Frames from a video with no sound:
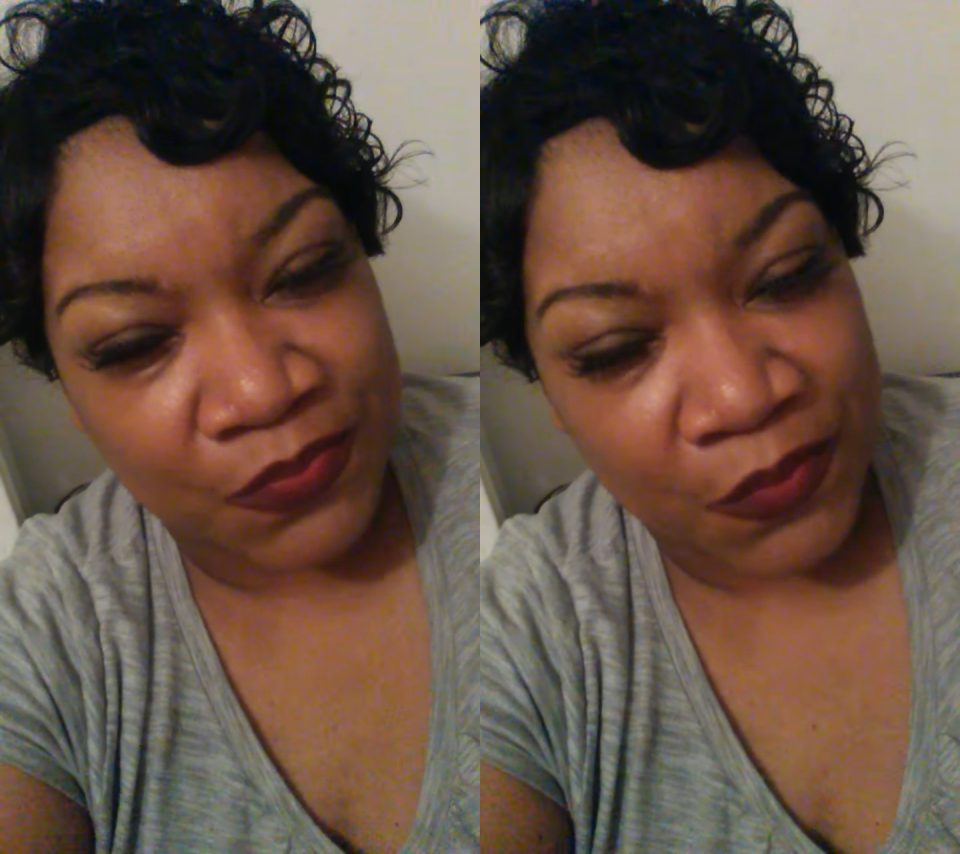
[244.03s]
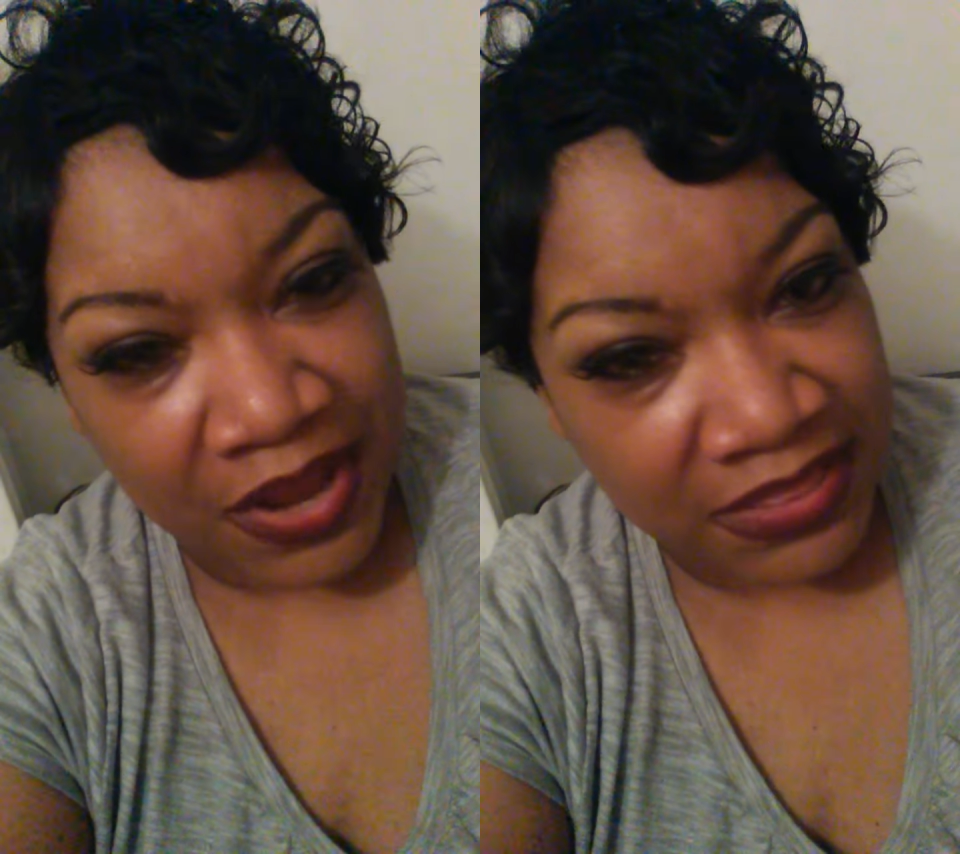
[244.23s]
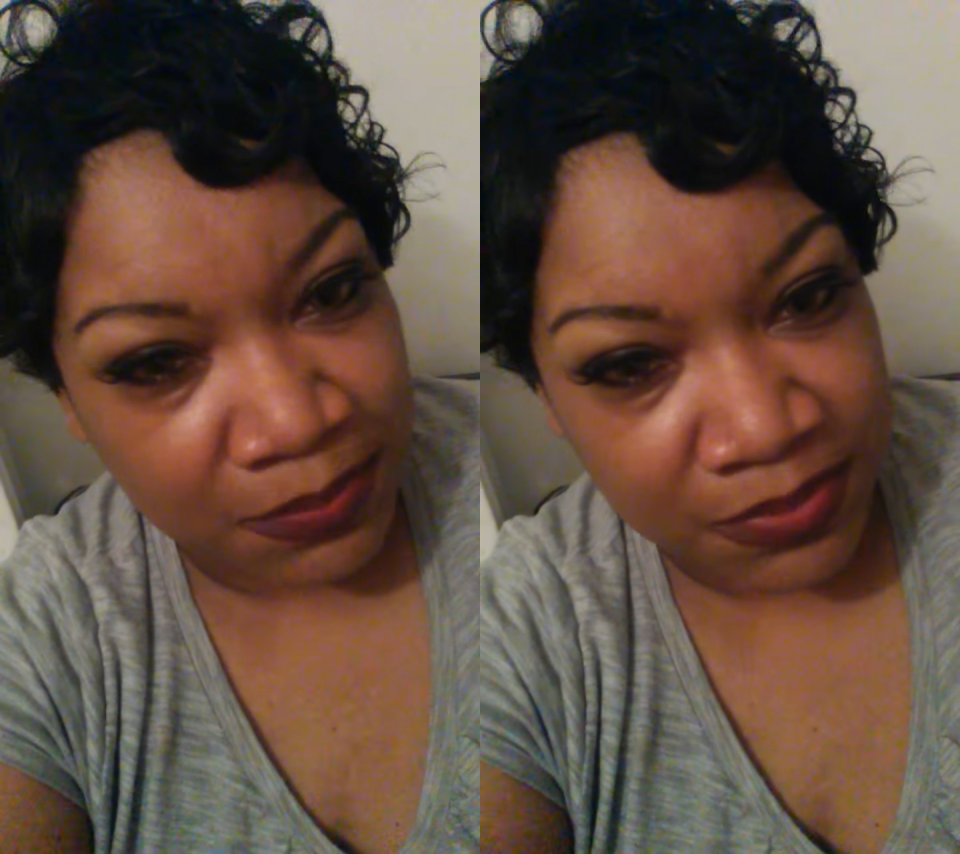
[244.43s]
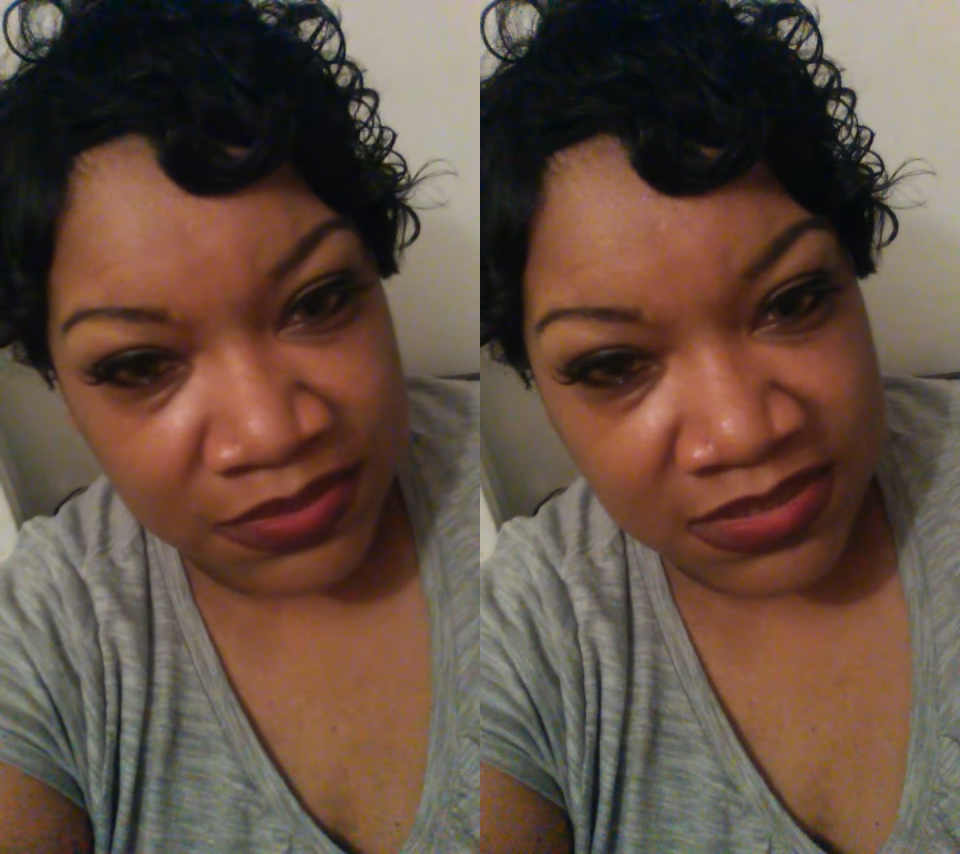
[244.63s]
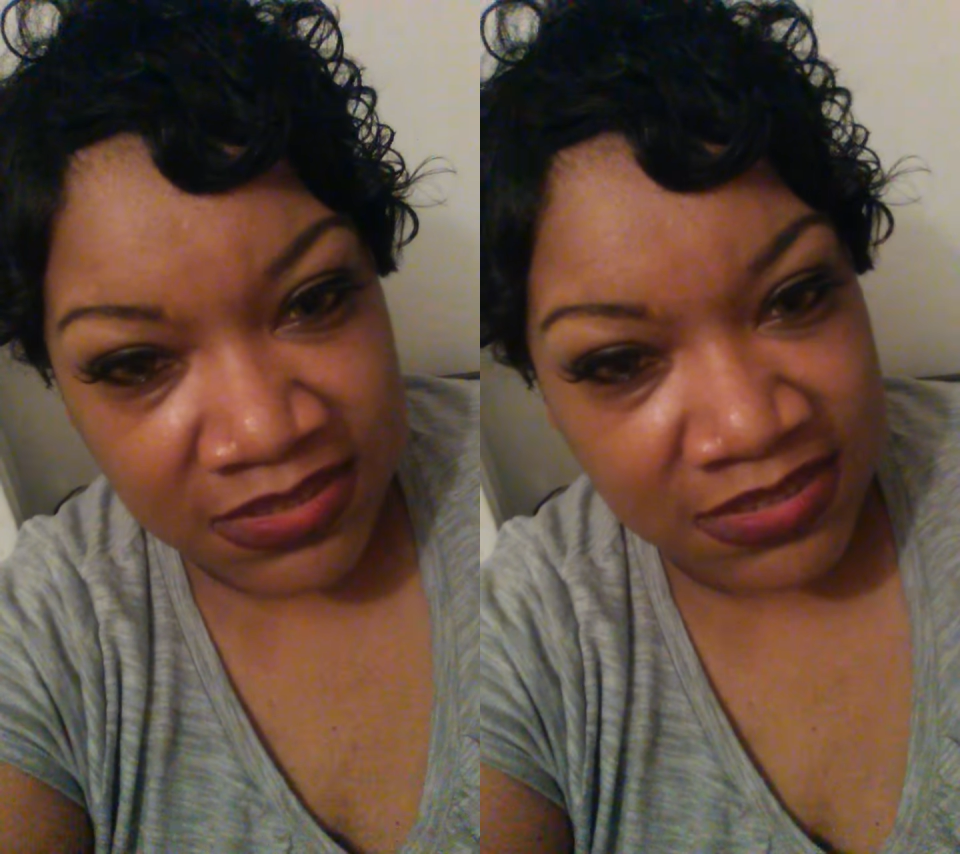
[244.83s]
read the
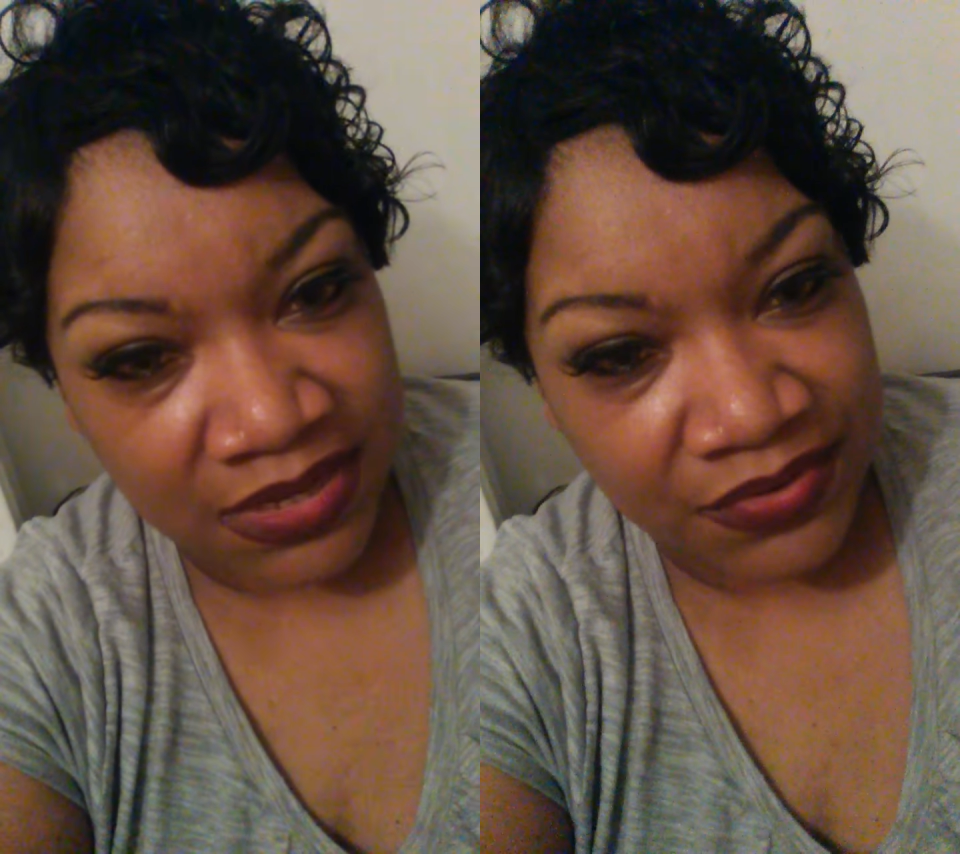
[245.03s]
books and